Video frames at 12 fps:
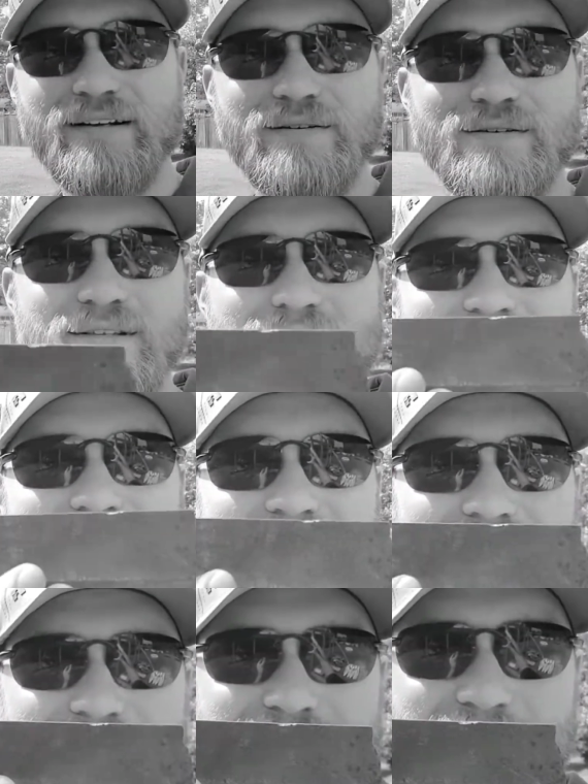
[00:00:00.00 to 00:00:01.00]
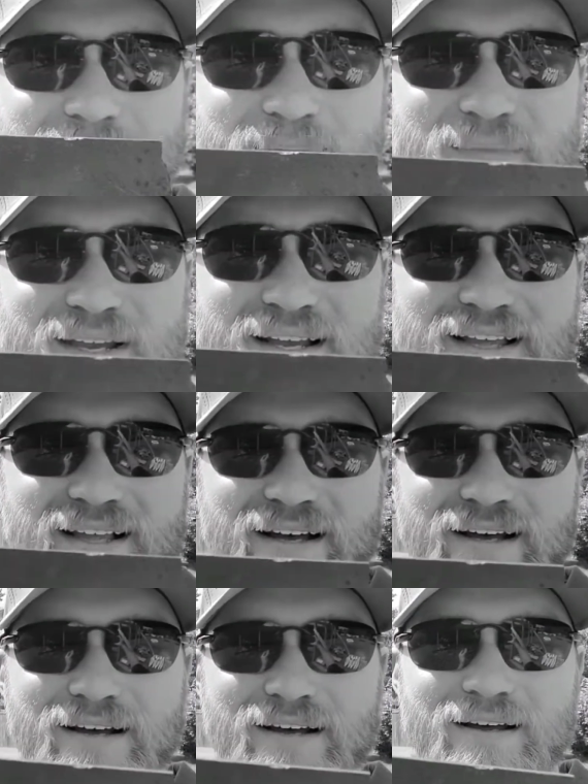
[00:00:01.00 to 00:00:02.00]
here's the second.
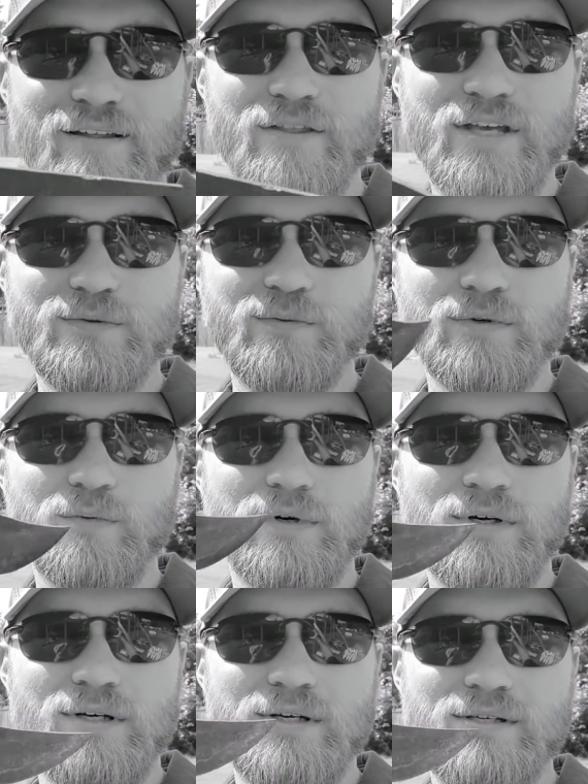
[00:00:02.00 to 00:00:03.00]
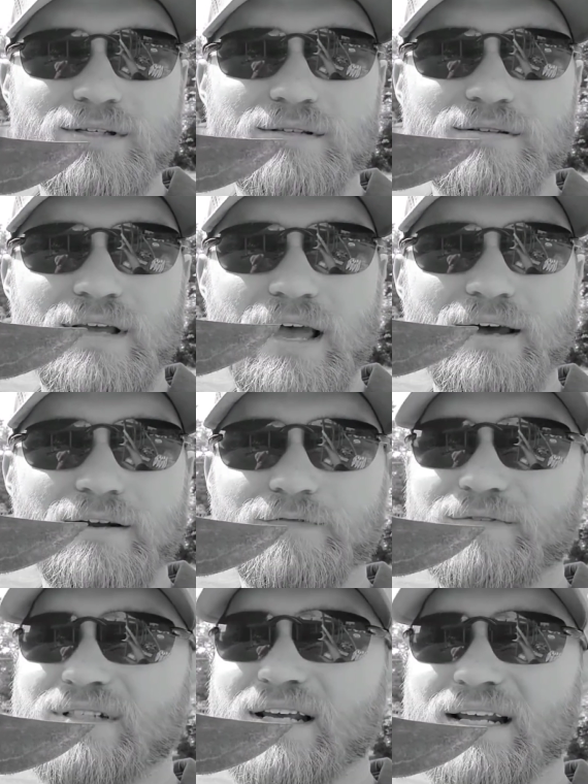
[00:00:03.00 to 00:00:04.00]
This one was out of
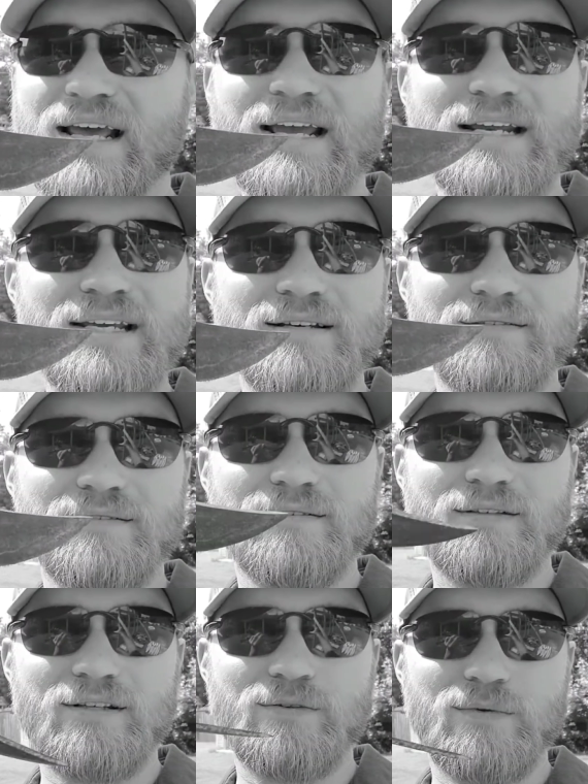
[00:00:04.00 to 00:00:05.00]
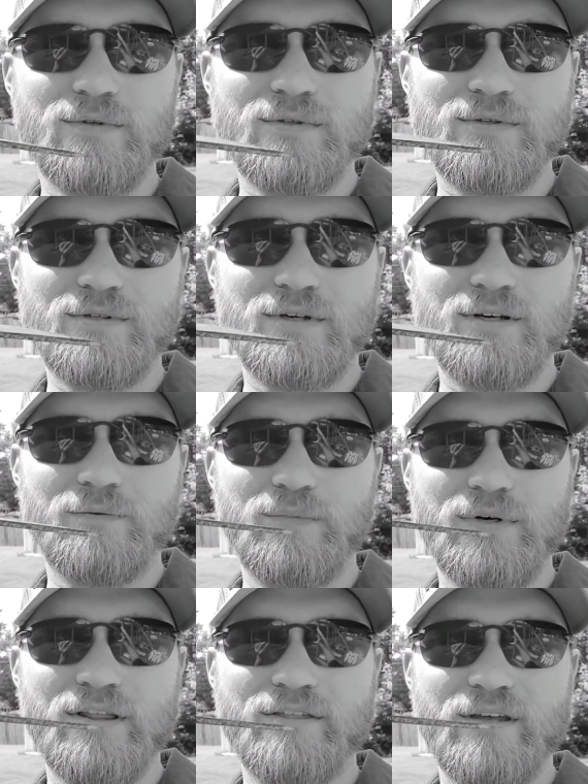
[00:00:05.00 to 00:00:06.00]
1080. This was a
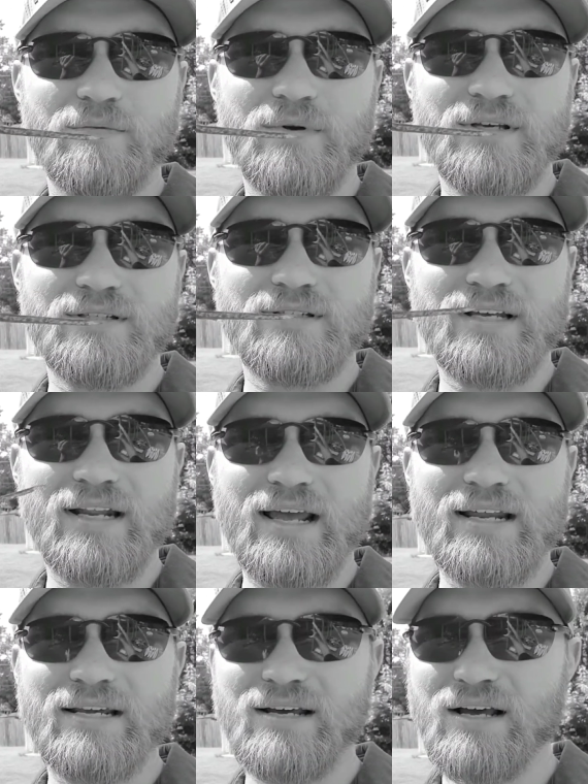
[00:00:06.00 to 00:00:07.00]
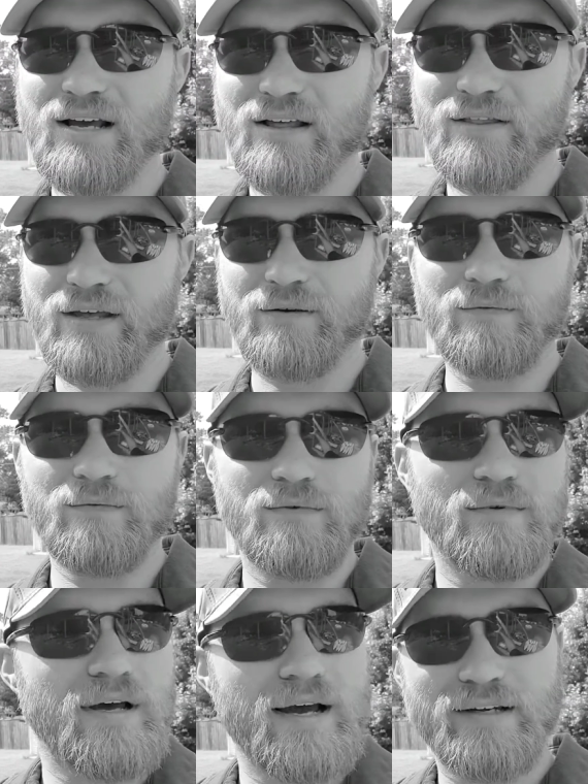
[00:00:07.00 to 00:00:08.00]
pretty thin piece of 1080 that
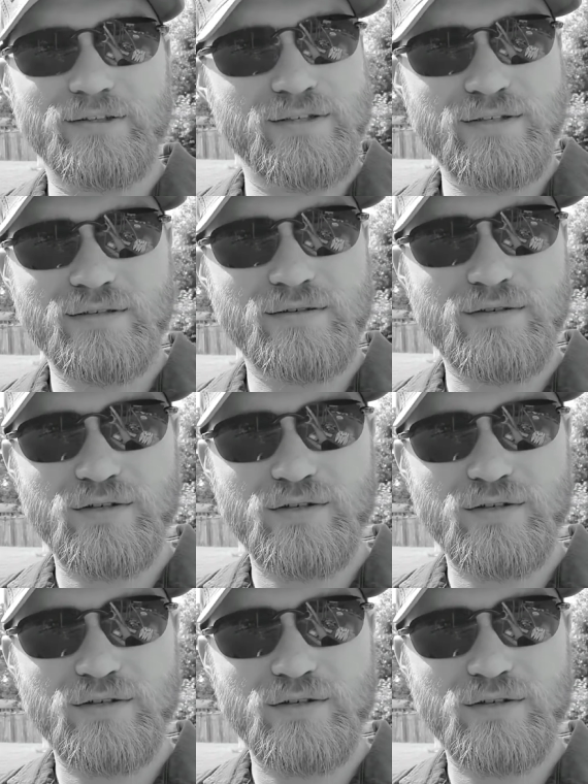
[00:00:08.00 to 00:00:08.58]
I had just